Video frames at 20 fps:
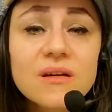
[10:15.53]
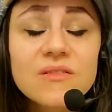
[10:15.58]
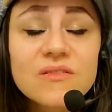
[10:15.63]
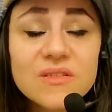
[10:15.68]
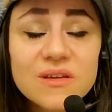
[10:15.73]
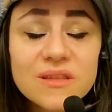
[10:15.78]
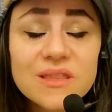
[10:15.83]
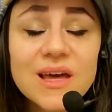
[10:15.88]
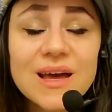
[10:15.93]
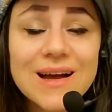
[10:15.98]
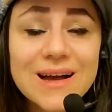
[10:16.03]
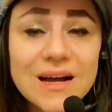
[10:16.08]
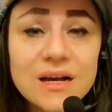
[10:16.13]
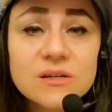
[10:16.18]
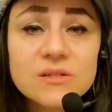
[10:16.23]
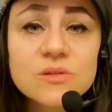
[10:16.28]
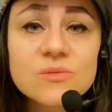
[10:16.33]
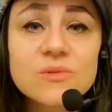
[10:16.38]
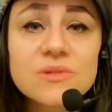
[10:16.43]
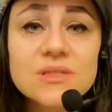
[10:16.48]
feel the
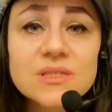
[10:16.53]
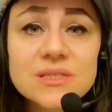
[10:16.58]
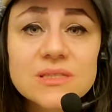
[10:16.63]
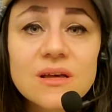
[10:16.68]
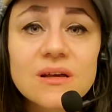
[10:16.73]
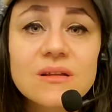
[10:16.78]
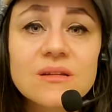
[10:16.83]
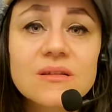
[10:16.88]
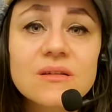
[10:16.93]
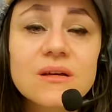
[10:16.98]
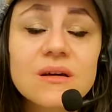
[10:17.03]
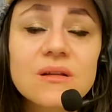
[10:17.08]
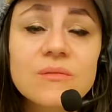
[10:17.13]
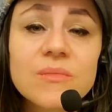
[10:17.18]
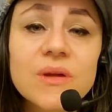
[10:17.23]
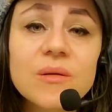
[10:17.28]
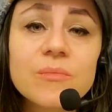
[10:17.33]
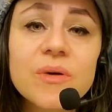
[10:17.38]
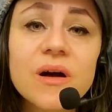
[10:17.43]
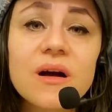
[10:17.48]
actual sun on
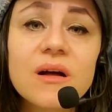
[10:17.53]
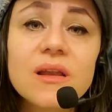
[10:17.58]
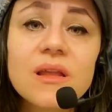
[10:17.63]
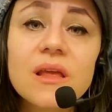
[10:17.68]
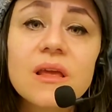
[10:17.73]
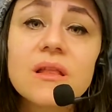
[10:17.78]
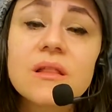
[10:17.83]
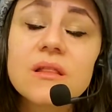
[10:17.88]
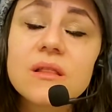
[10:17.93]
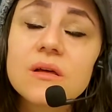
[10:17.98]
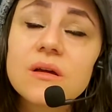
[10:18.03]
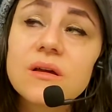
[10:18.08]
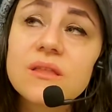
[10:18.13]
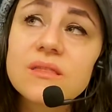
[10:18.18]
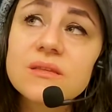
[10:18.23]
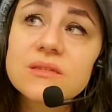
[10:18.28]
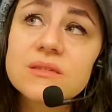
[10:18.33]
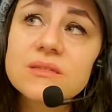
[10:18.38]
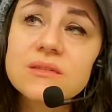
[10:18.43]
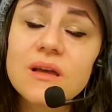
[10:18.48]
my body and look at
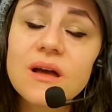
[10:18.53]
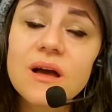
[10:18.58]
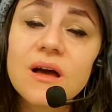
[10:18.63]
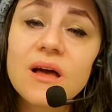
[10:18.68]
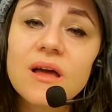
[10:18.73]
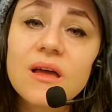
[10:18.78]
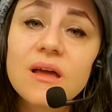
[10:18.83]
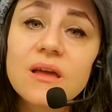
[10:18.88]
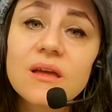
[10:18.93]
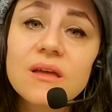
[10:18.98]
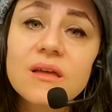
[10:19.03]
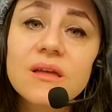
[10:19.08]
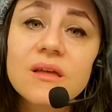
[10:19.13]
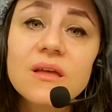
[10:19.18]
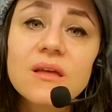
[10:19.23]
the sky,